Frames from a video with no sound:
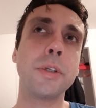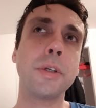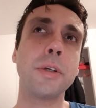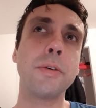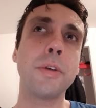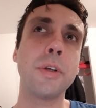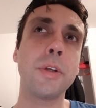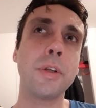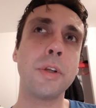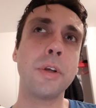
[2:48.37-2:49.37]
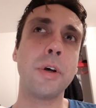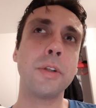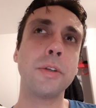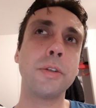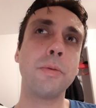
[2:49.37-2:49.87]
Uh,
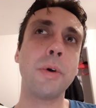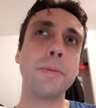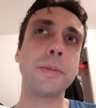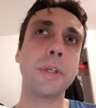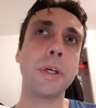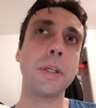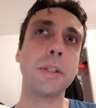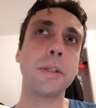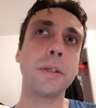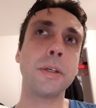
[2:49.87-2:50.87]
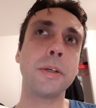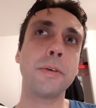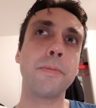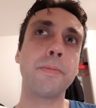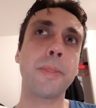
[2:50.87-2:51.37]
Under the website,
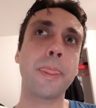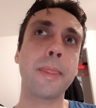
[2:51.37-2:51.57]
um,